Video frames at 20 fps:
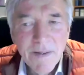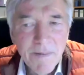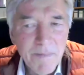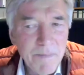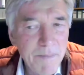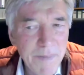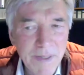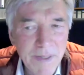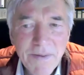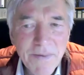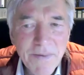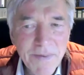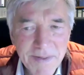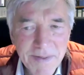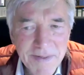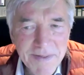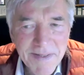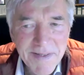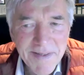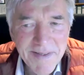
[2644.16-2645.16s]
Many
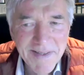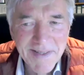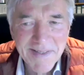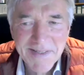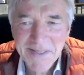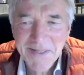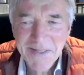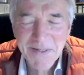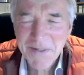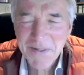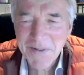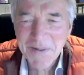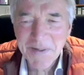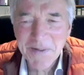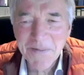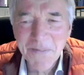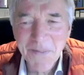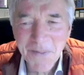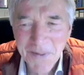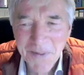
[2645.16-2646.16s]
things. It's not only
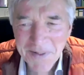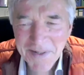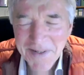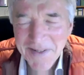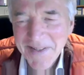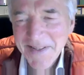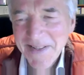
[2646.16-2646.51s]
one.